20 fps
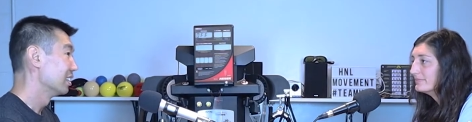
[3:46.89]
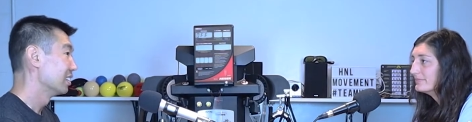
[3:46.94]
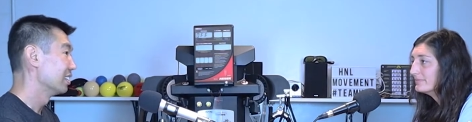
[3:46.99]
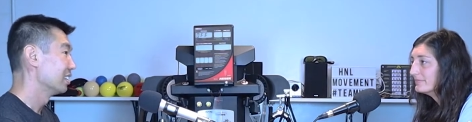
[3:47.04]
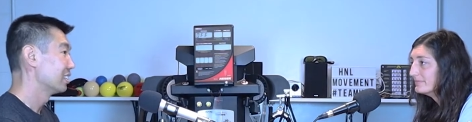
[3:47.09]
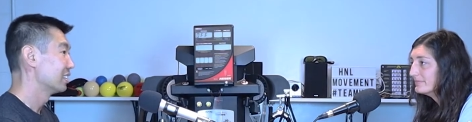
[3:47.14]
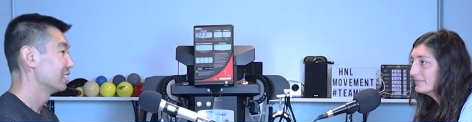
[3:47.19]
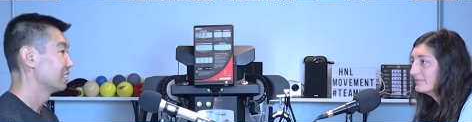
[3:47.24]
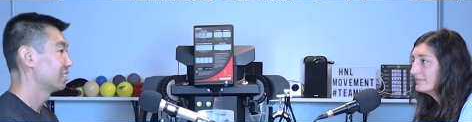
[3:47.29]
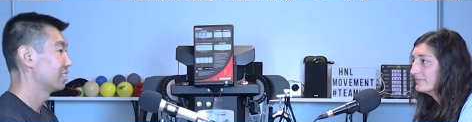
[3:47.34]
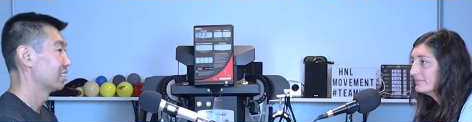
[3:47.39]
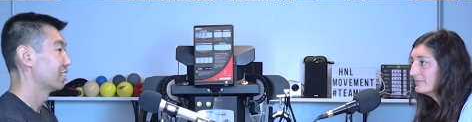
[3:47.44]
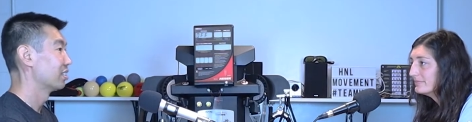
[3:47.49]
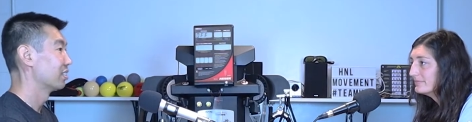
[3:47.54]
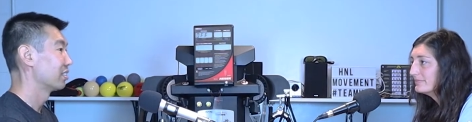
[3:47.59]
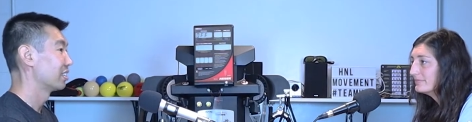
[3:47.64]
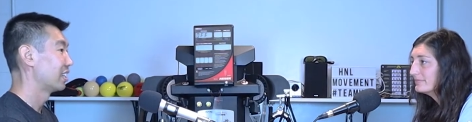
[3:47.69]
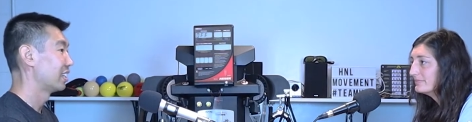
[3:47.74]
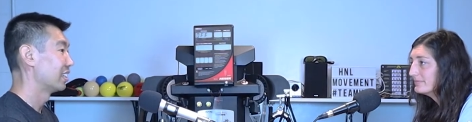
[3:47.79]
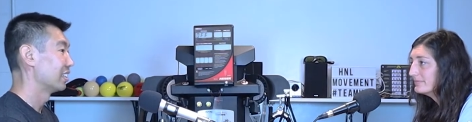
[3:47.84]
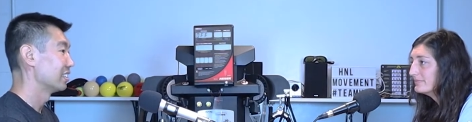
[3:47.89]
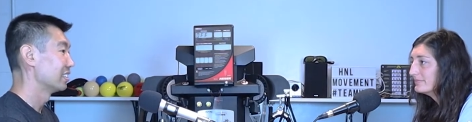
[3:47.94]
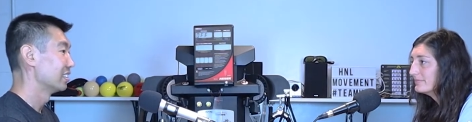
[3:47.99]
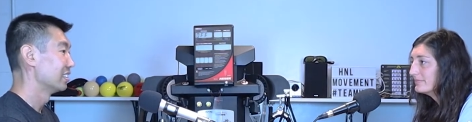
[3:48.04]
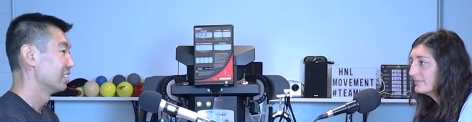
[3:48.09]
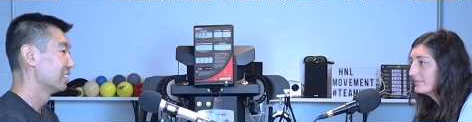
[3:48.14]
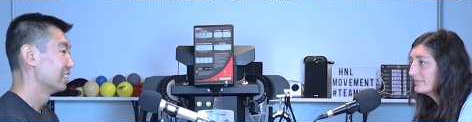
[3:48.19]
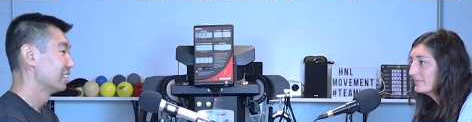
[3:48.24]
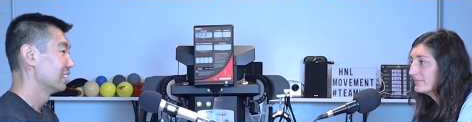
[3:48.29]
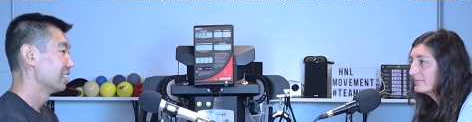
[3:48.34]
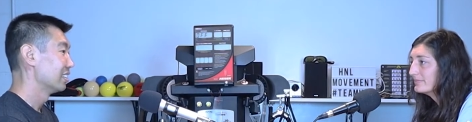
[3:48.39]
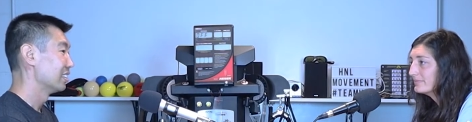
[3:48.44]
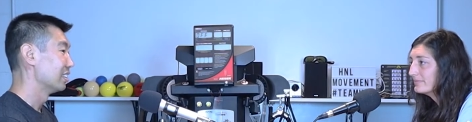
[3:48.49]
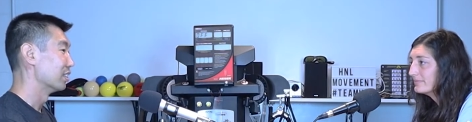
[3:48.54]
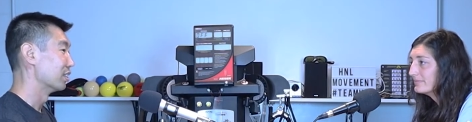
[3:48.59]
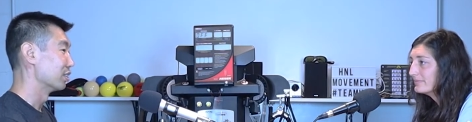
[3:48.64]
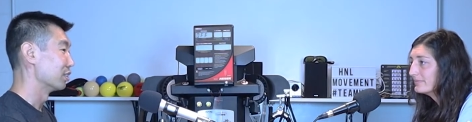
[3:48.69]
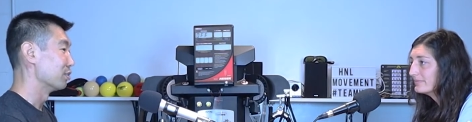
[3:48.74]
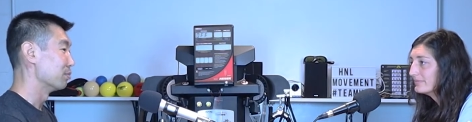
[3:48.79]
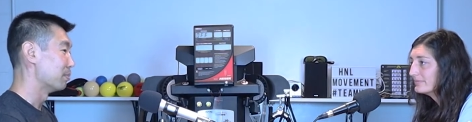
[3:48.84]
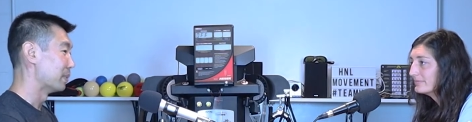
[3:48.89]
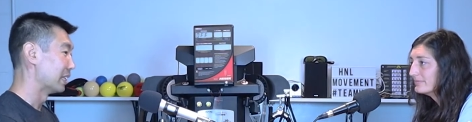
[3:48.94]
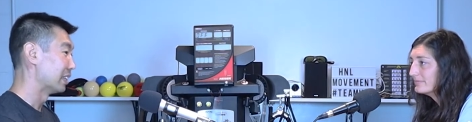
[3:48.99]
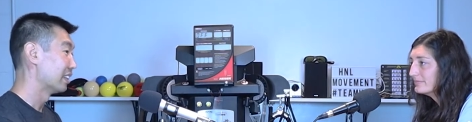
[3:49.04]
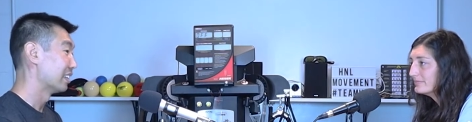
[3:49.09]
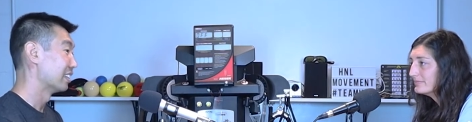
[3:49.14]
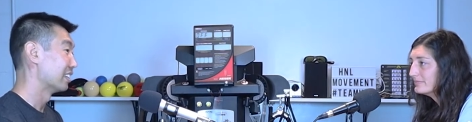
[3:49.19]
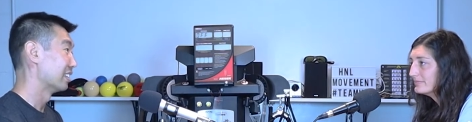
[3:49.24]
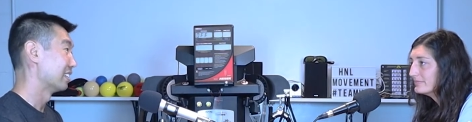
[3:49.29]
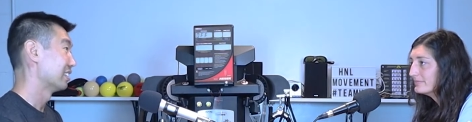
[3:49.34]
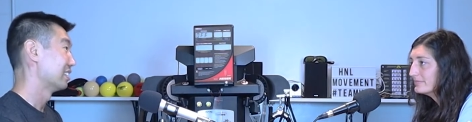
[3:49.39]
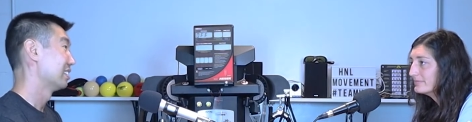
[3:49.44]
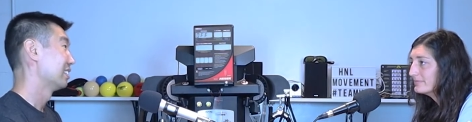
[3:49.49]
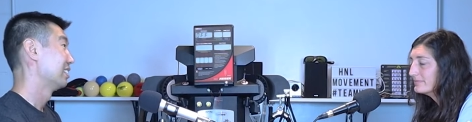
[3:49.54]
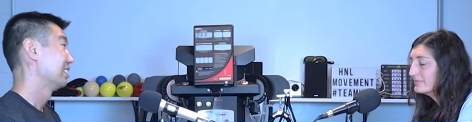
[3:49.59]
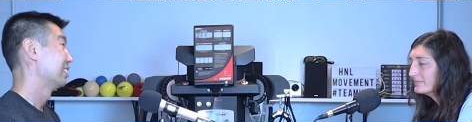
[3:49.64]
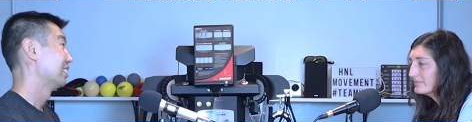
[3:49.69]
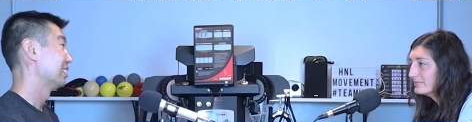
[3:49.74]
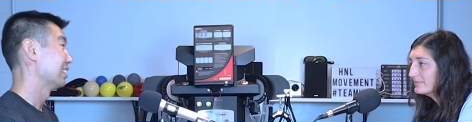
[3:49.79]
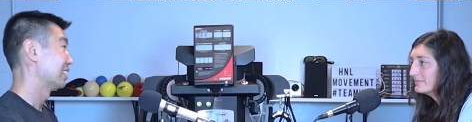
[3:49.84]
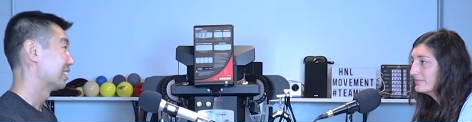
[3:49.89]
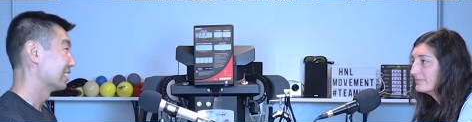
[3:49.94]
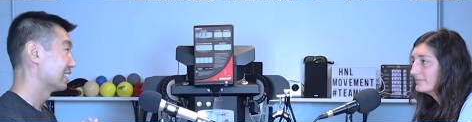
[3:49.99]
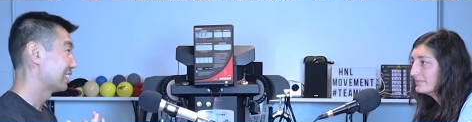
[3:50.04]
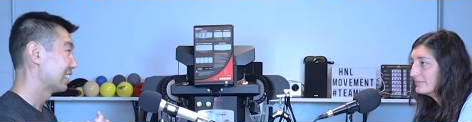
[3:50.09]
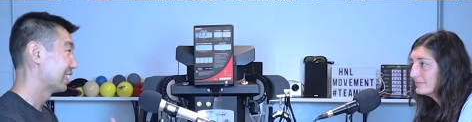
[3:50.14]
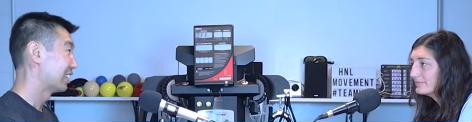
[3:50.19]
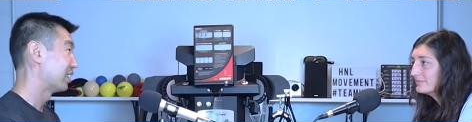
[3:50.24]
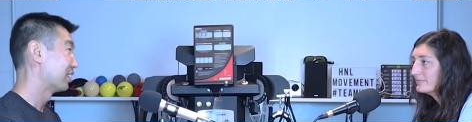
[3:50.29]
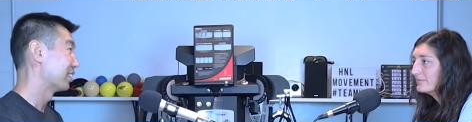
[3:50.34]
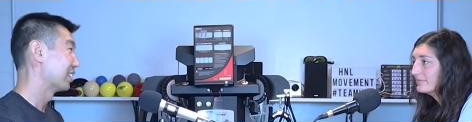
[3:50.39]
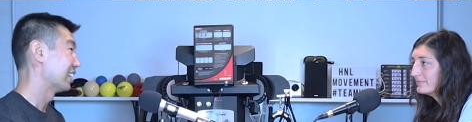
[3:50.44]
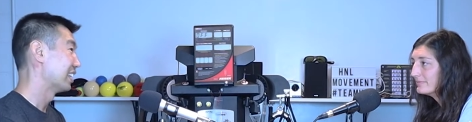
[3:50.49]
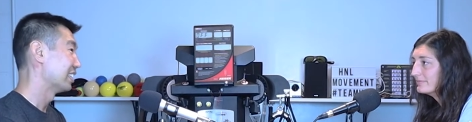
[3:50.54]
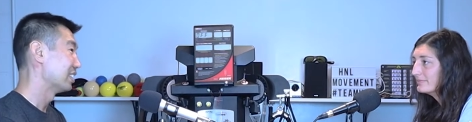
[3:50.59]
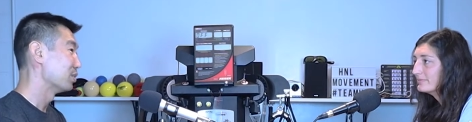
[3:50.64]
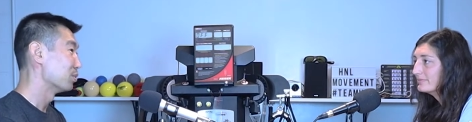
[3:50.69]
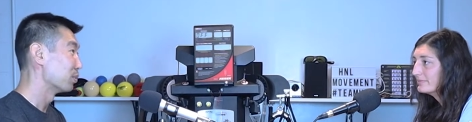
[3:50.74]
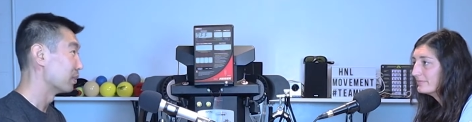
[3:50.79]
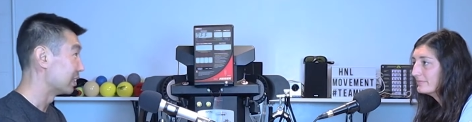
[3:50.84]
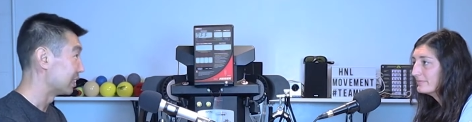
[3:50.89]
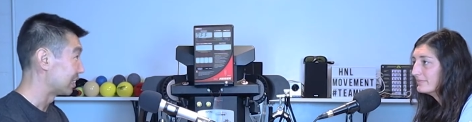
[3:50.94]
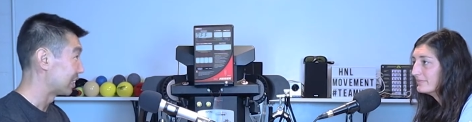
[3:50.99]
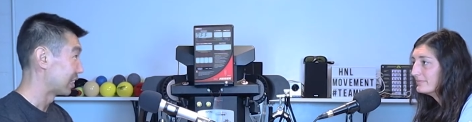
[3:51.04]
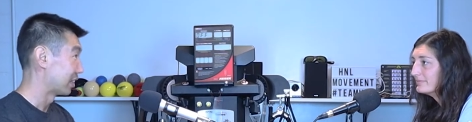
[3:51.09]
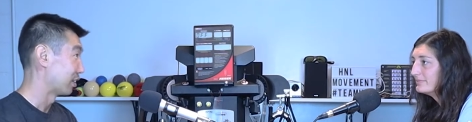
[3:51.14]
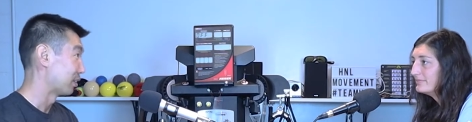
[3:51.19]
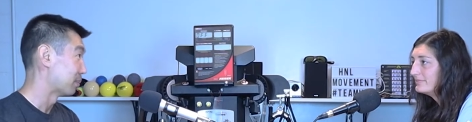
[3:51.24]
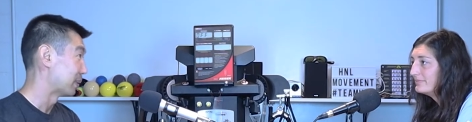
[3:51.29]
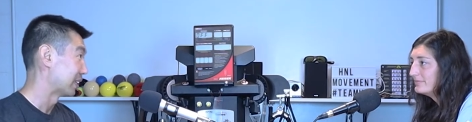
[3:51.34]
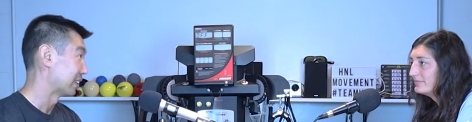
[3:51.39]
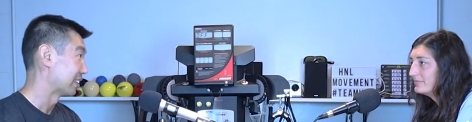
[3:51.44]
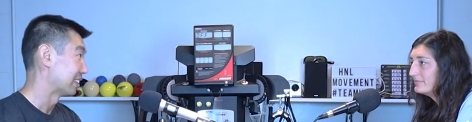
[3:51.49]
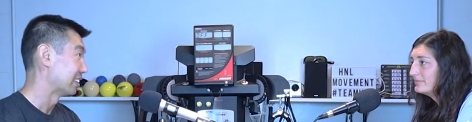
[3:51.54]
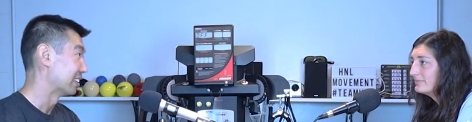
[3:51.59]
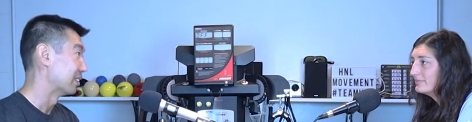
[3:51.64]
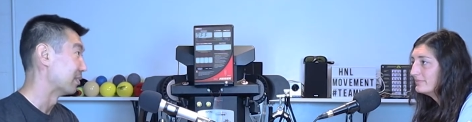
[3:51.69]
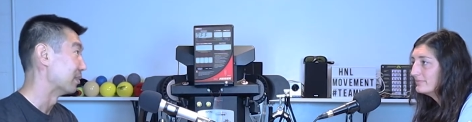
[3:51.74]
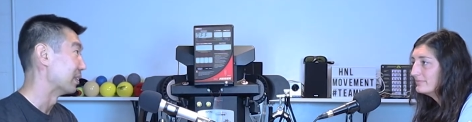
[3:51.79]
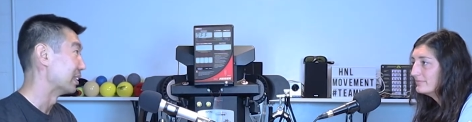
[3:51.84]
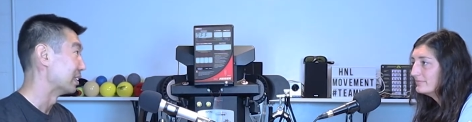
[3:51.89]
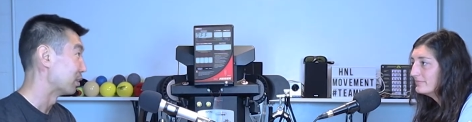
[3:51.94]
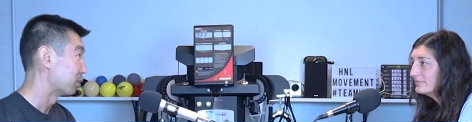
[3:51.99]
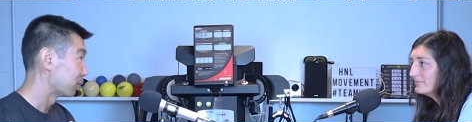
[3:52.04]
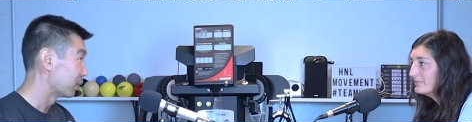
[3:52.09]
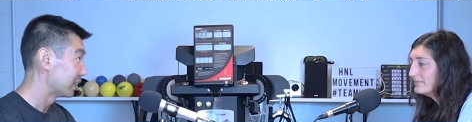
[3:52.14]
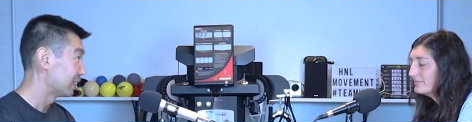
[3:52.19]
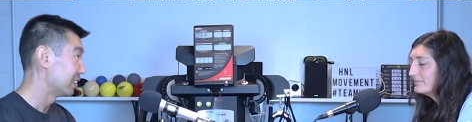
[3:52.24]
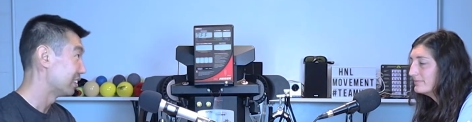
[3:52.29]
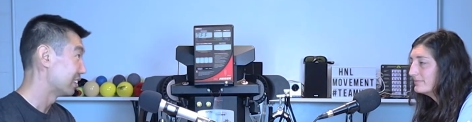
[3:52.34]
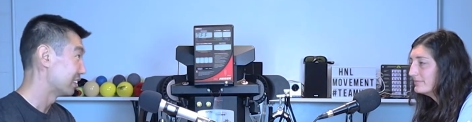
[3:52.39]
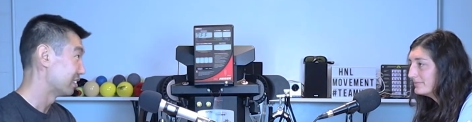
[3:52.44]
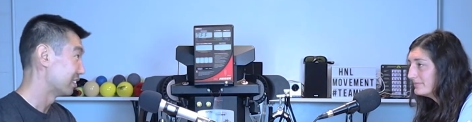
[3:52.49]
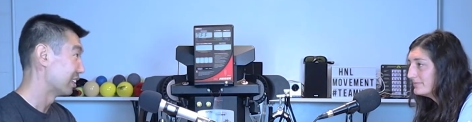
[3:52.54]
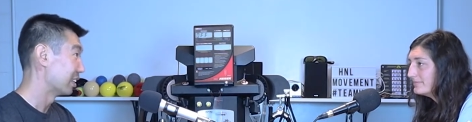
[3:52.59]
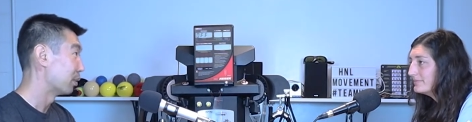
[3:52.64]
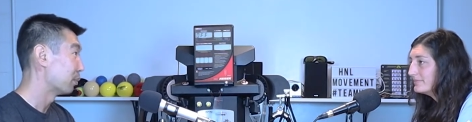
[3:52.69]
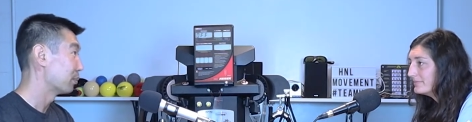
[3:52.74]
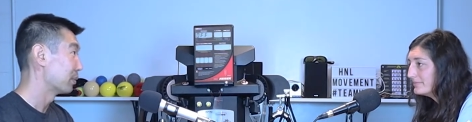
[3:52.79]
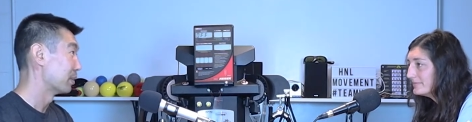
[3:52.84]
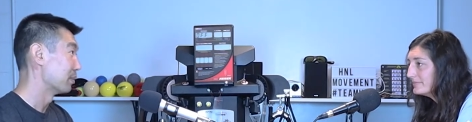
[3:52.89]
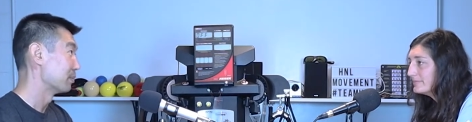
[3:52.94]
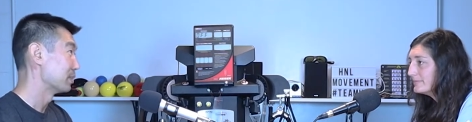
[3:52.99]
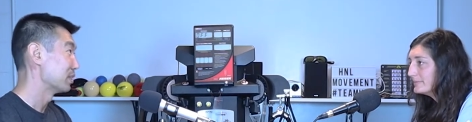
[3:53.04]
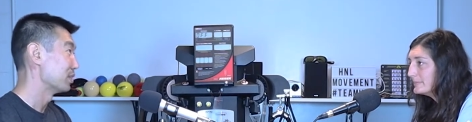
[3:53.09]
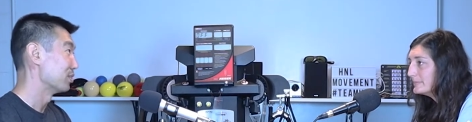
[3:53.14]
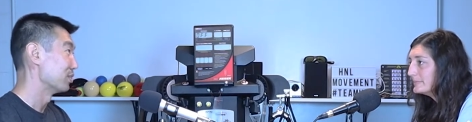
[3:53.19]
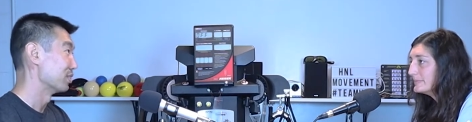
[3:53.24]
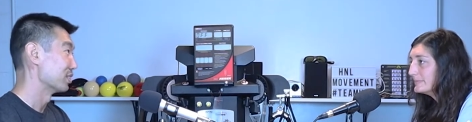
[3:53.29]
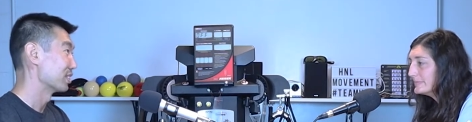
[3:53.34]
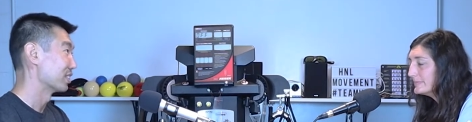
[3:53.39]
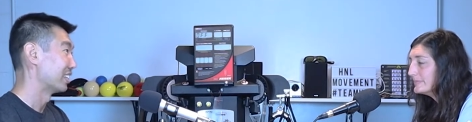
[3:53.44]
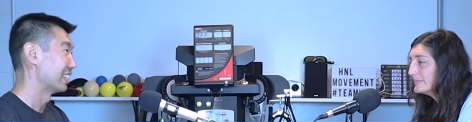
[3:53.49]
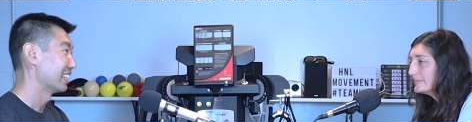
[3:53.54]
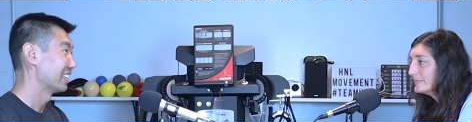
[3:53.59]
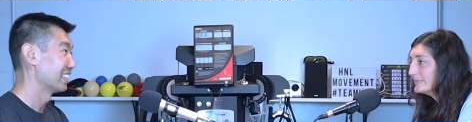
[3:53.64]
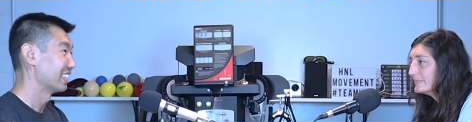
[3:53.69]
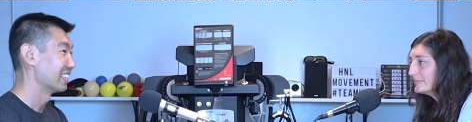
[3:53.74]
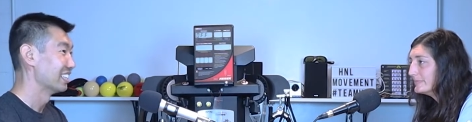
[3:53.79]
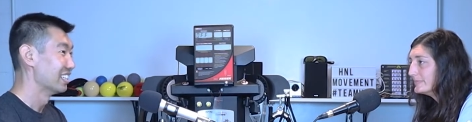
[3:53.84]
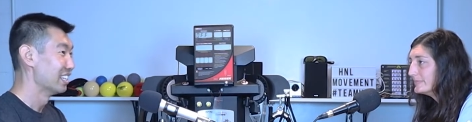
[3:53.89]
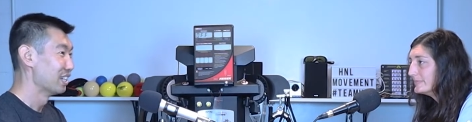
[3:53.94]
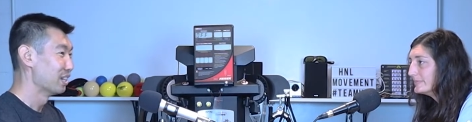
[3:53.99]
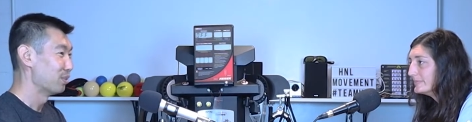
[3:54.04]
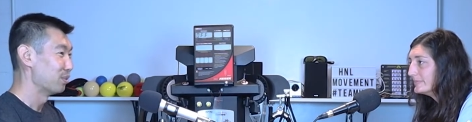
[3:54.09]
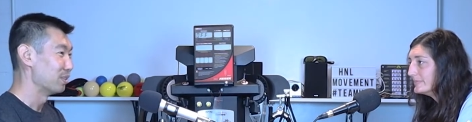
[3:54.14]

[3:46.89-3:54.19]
Speaker 1: they mm-hmm. can tell that you know you've been there they can tell that you really care about them and you're really there to help them too so mm-hmm. i think mm-hmm.